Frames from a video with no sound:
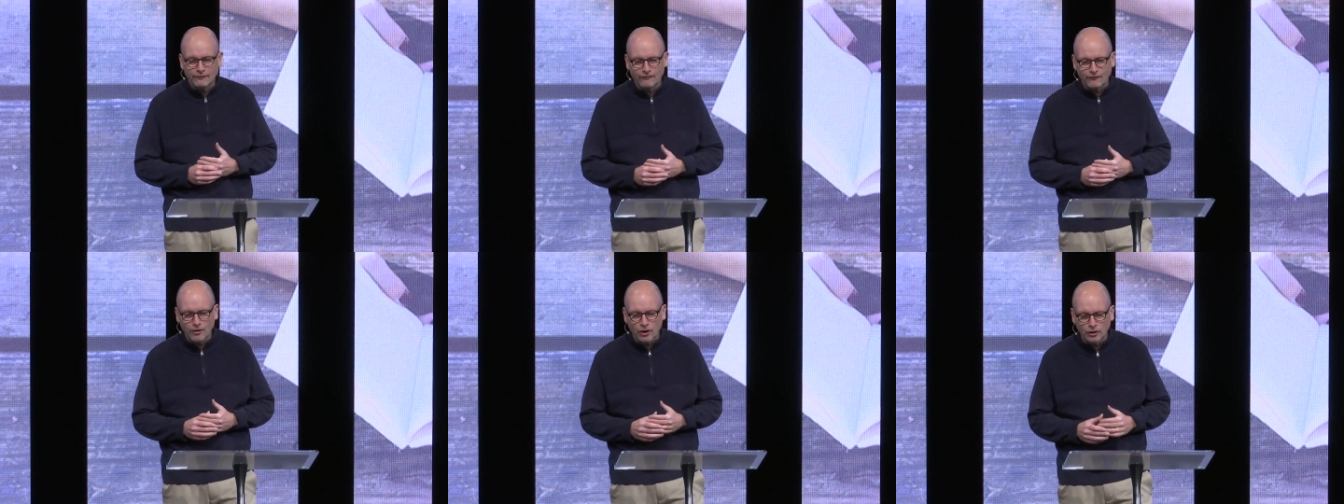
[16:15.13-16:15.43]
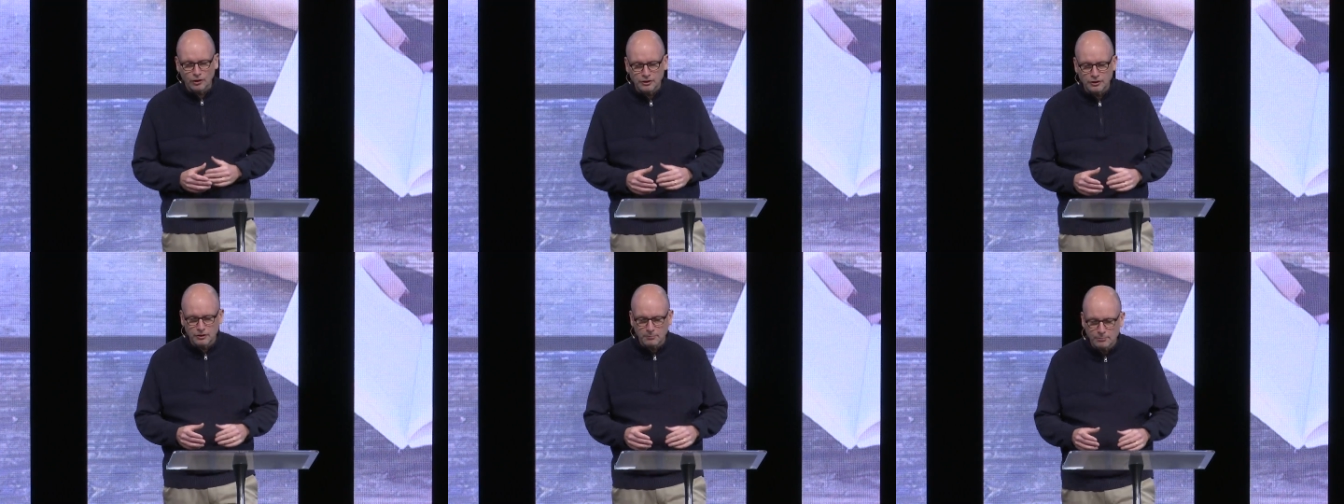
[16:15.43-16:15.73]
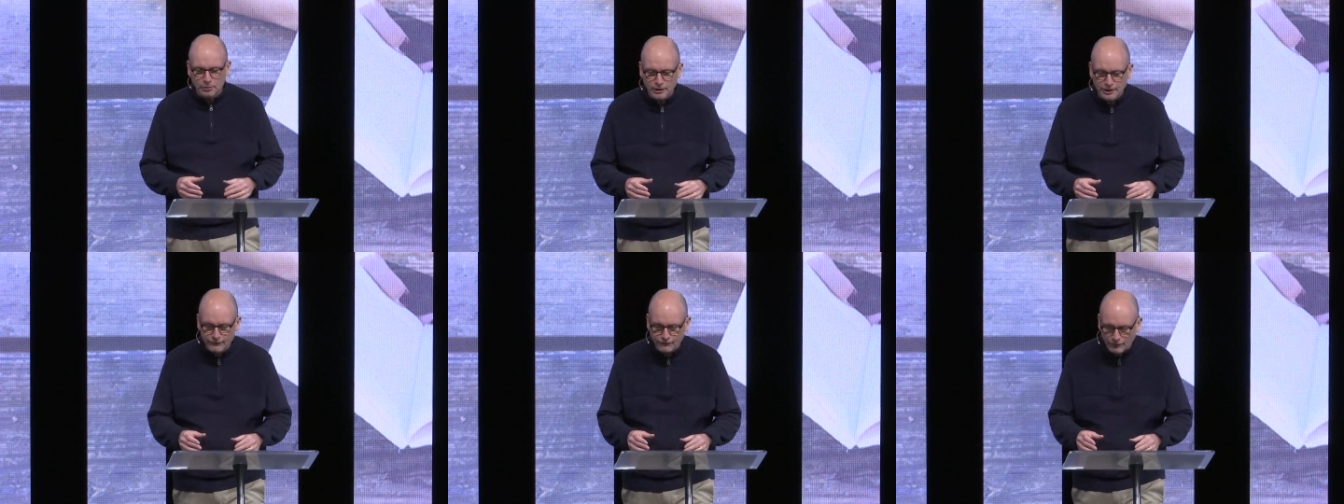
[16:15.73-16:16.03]
fallen
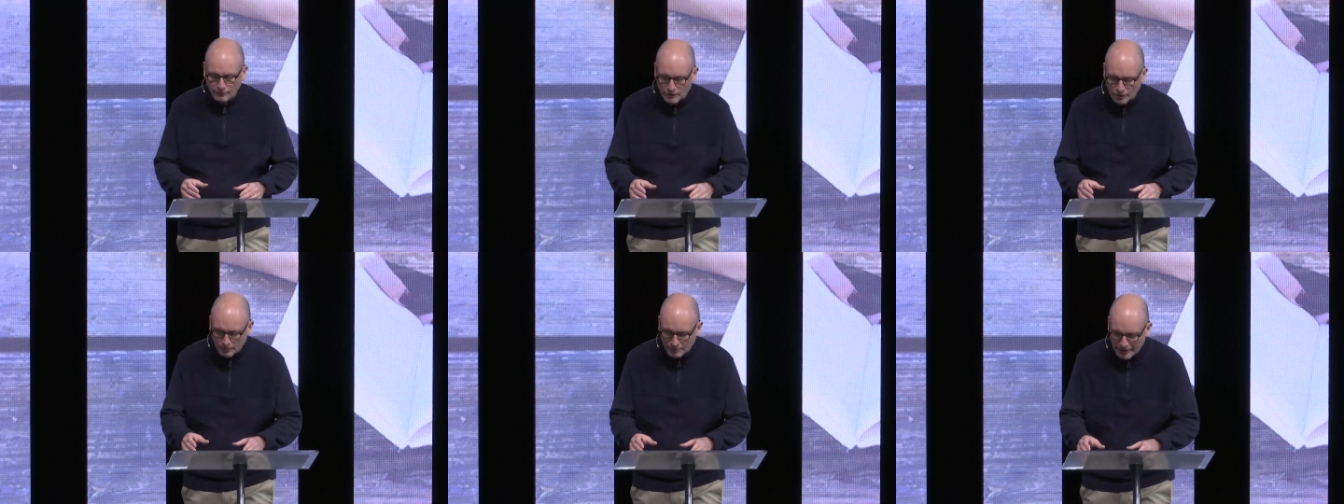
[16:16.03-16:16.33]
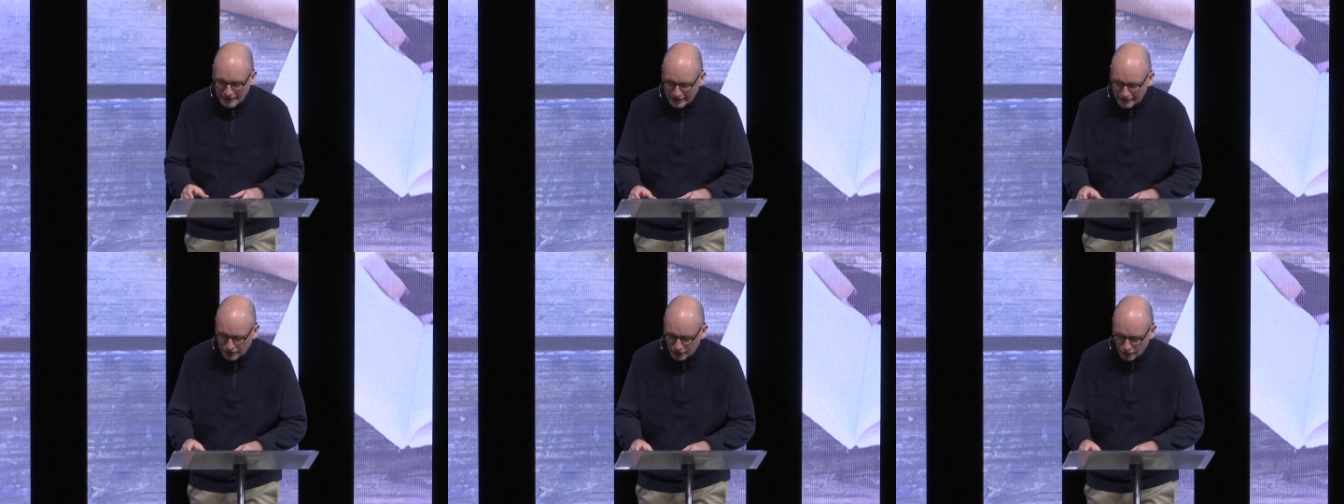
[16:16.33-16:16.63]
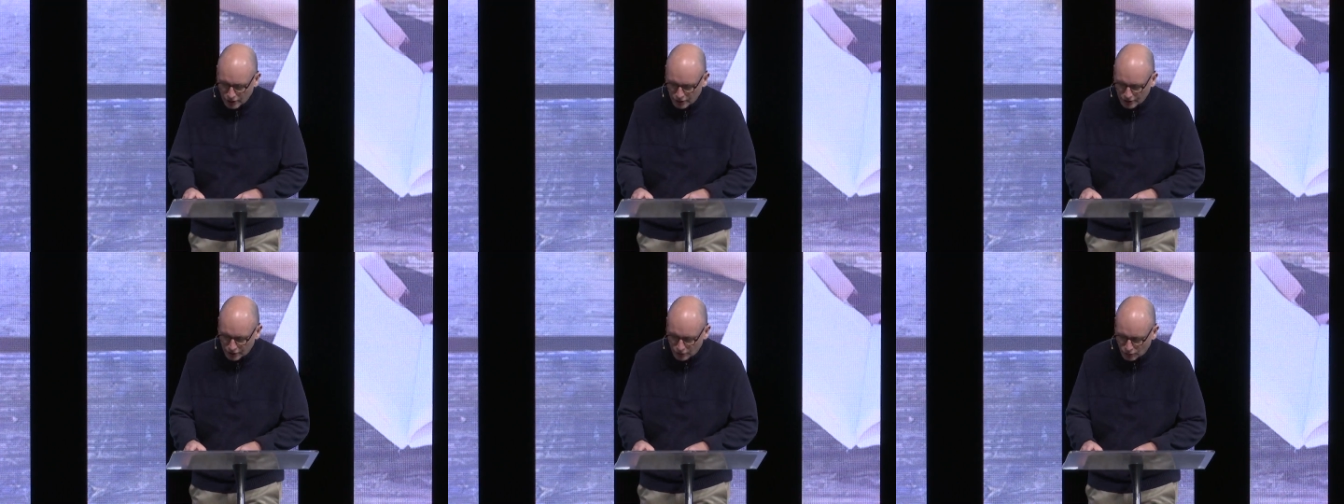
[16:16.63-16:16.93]
debris from their
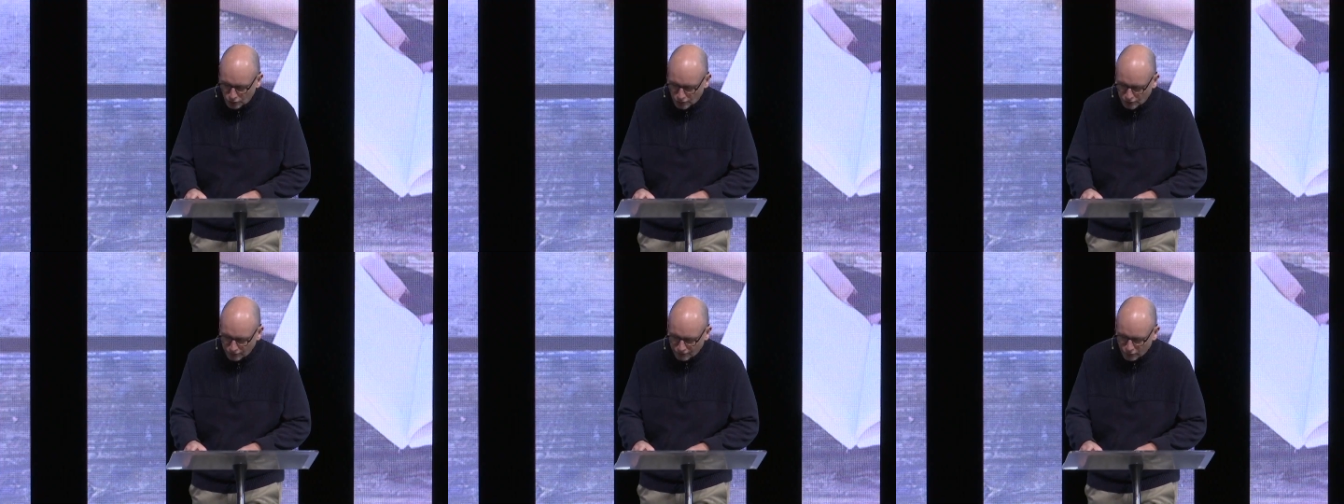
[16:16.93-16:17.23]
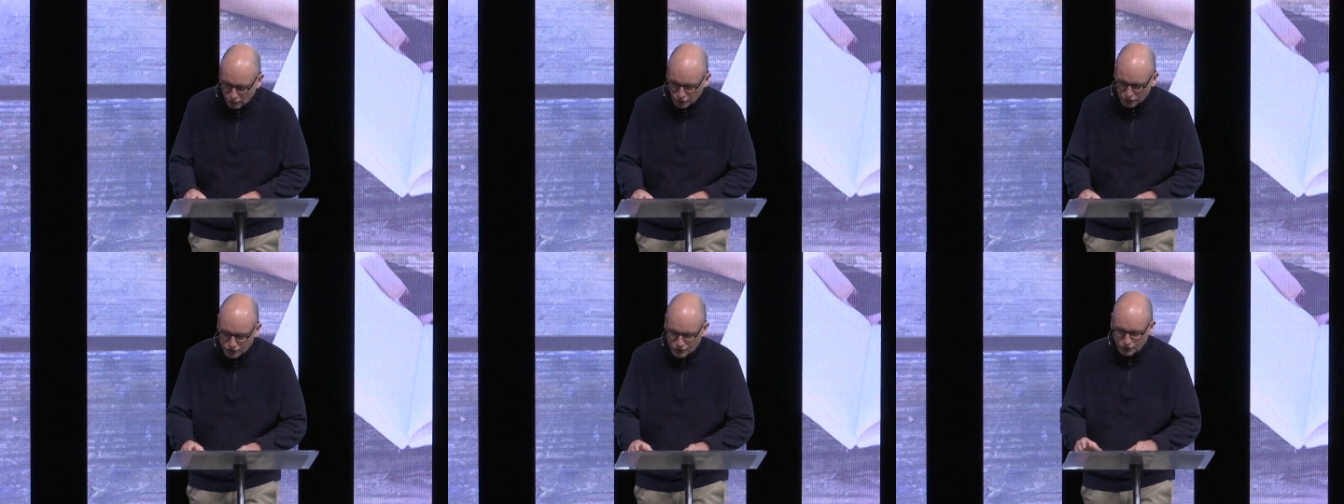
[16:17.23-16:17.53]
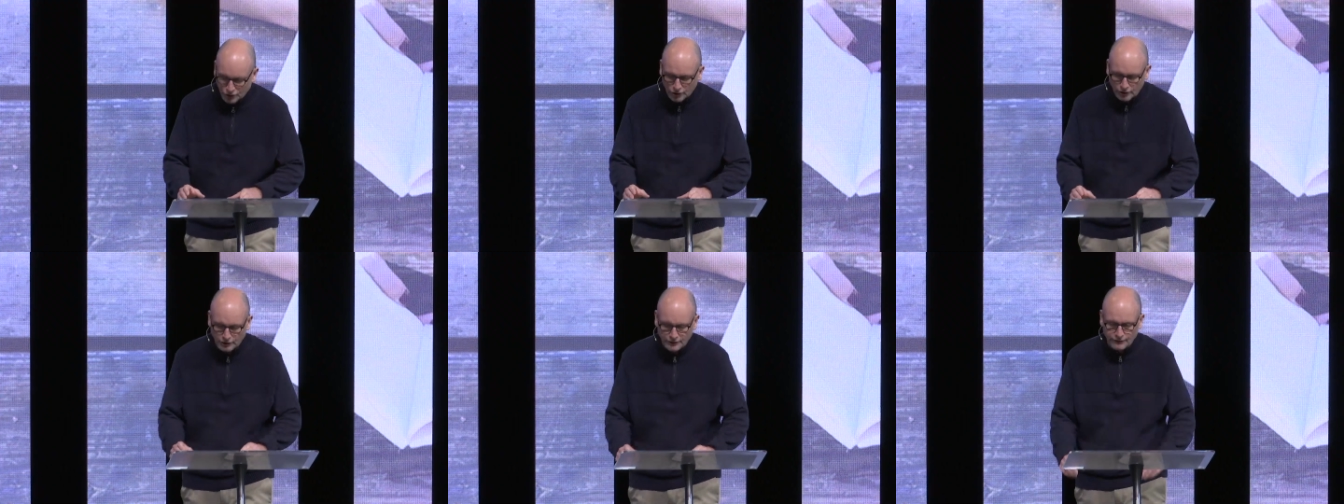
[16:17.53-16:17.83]
backyard in order to
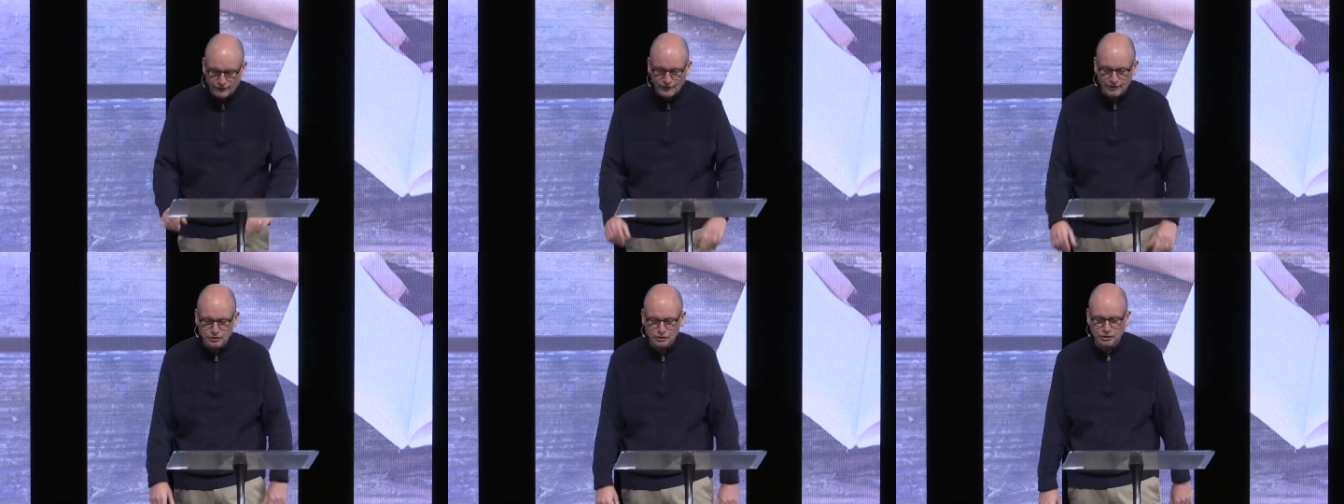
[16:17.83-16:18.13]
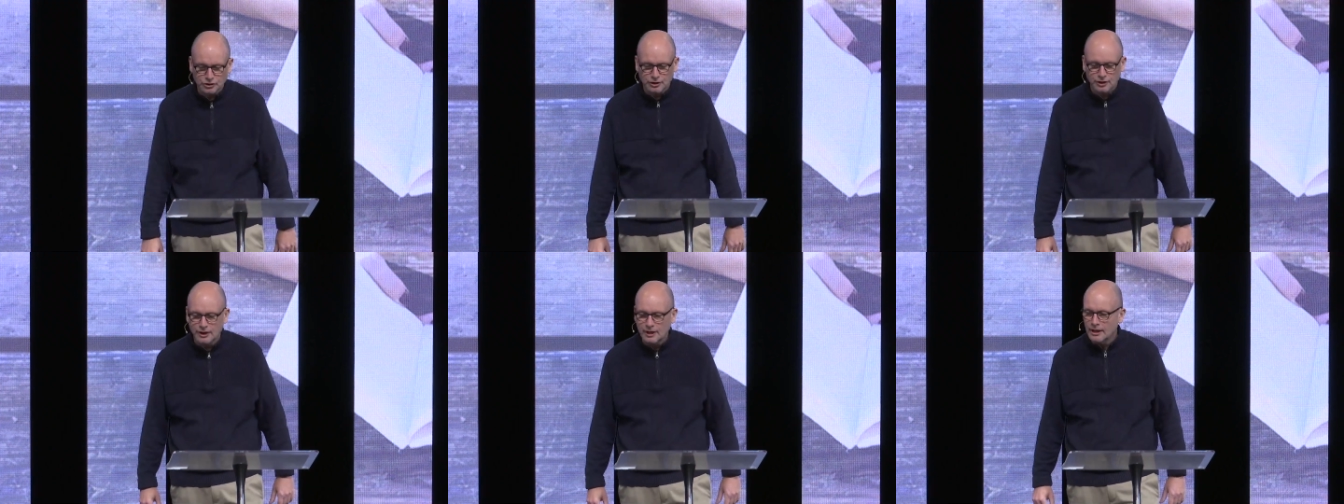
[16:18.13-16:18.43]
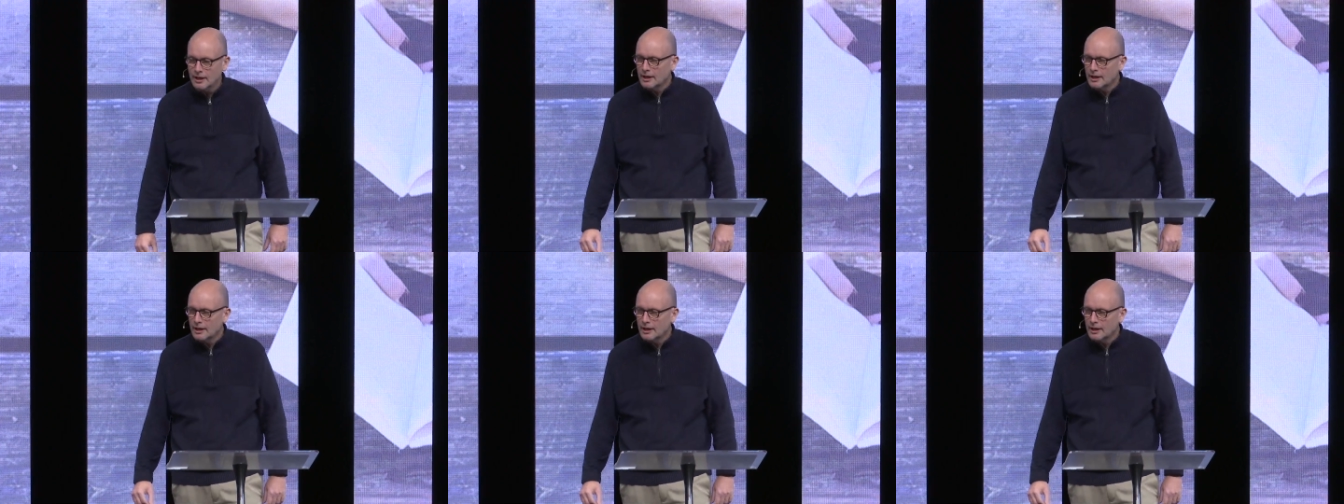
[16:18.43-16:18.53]
forestall eviction.